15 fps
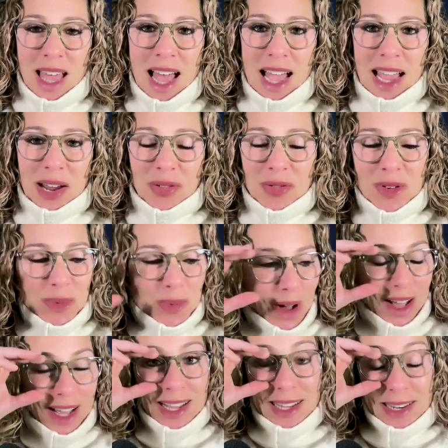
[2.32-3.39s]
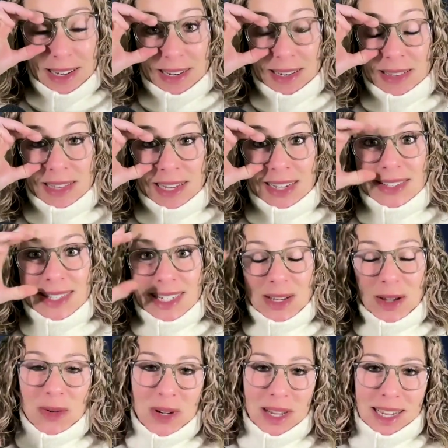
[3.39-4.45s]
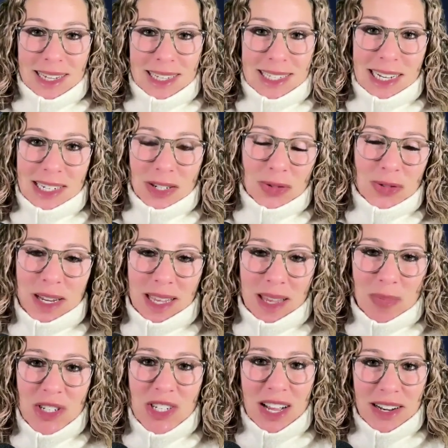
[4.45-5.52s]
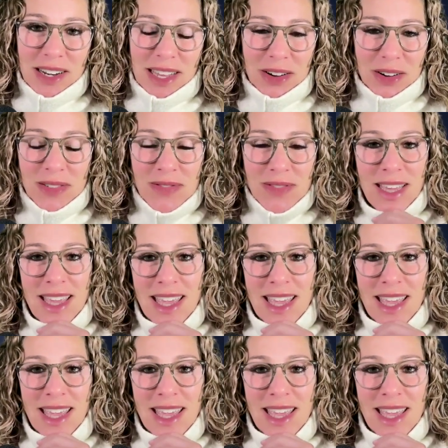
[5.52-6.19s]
Hi, everyone. How's it going? Dr. Frankie Bashan here.